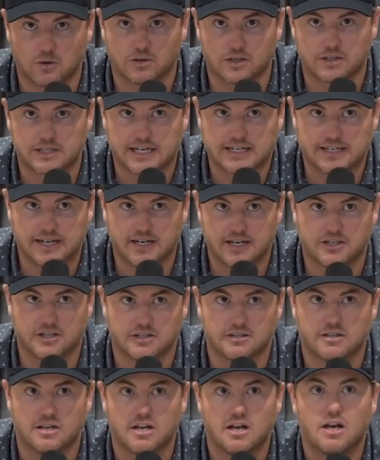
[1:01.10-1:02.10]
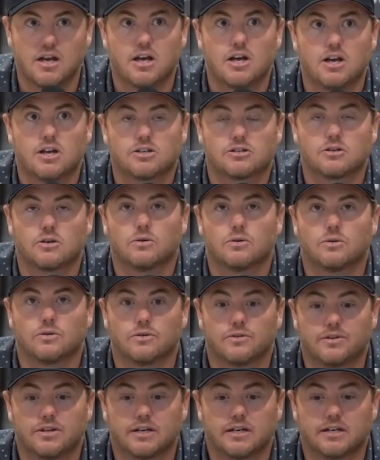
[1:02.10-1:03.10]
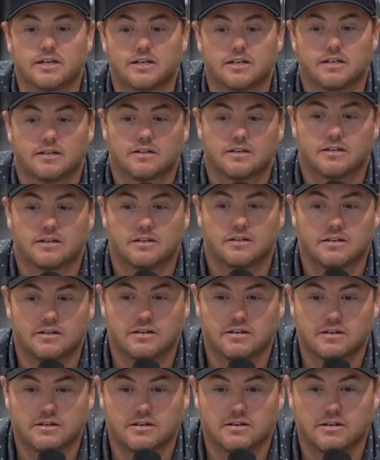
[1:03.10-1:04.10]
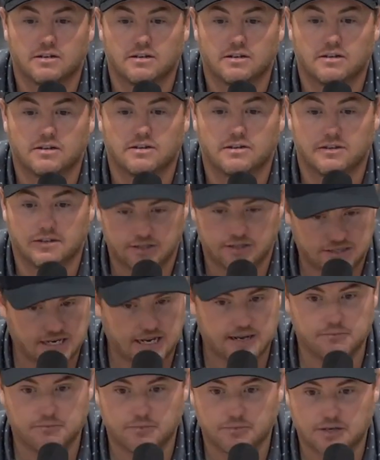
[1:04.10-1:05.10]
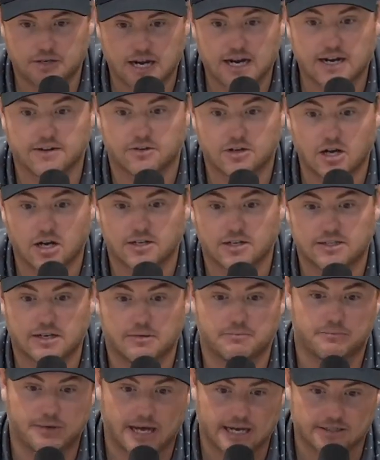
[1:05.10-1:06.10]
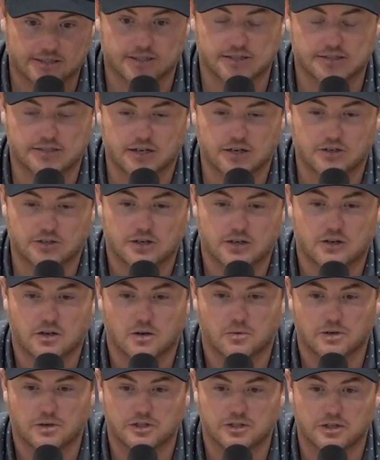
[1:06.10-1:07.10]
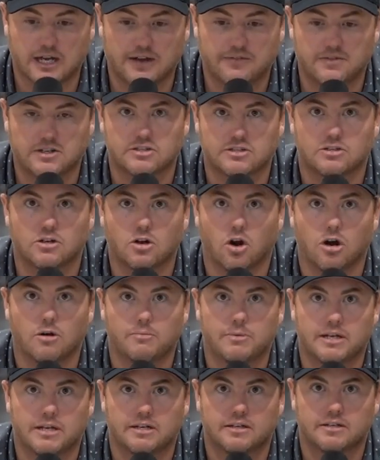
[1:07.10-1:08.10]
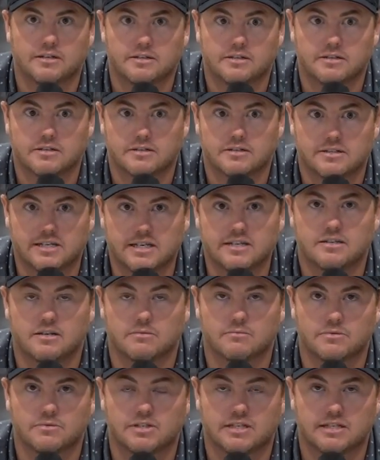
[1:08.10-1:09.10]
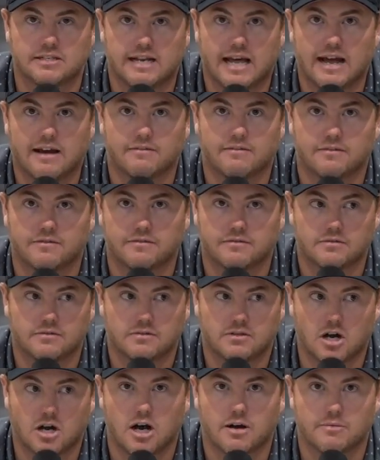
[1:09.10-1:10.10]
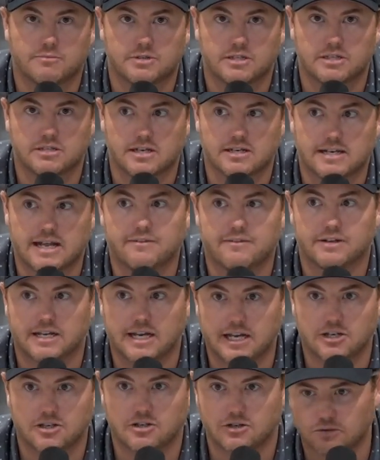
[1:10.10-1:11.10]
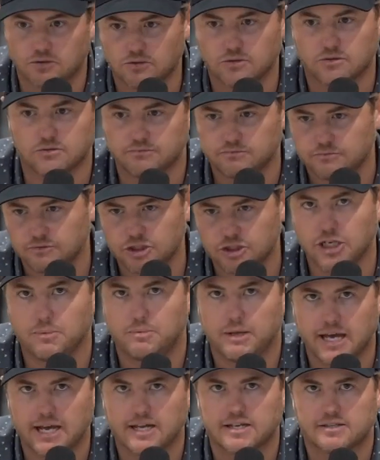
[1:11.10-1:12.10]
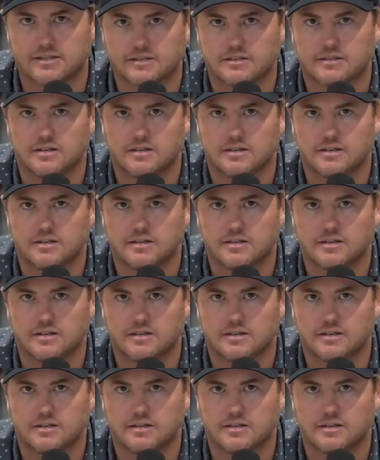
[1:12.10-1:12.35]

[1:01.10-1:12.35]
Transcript: Citations. So the same kind of concept back to the Saratoga was you have these Garmin systems, these navcoms, these navigational GPS